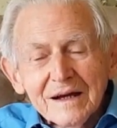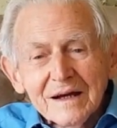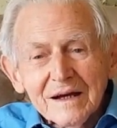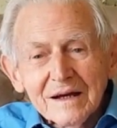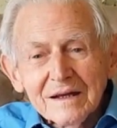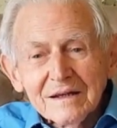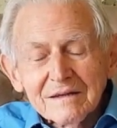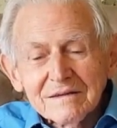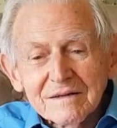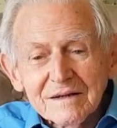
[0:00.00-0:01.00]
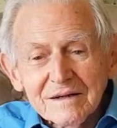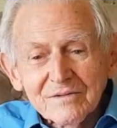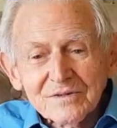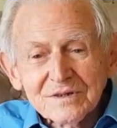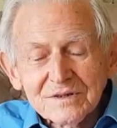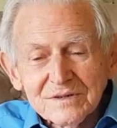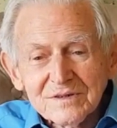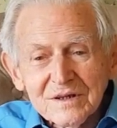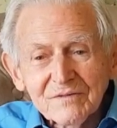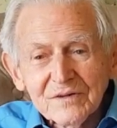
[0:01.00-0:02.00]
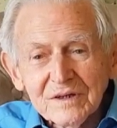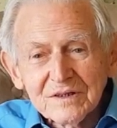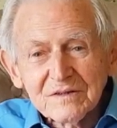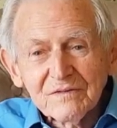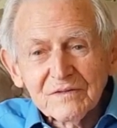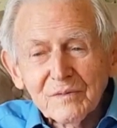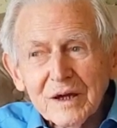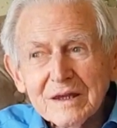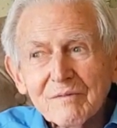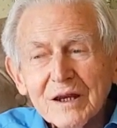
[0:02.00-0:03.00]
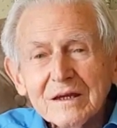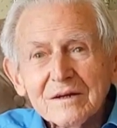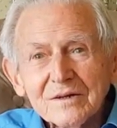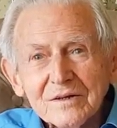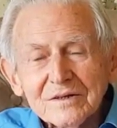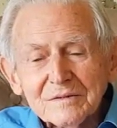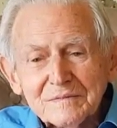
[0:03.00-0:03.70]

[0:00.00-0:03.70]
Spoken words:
and I was to suffer this for many, many years.